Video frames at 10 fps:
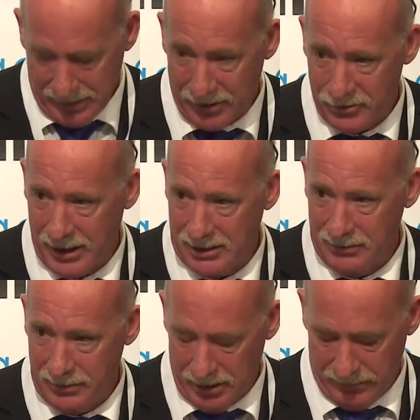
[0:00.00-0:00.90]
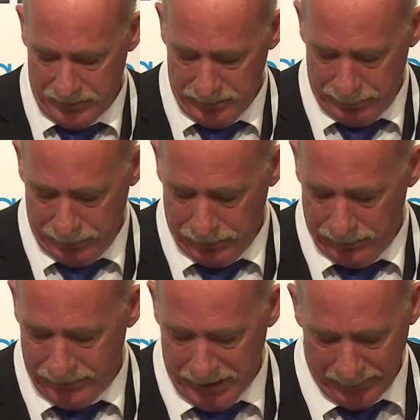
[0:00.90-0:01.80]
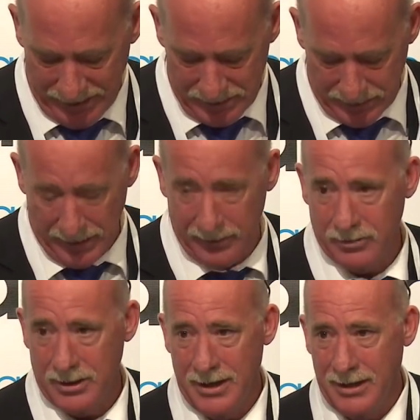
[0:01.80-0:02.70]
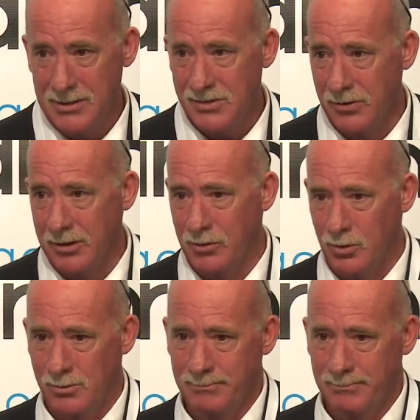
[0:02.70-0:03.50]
attractive enough to pull families together at Nana's front door.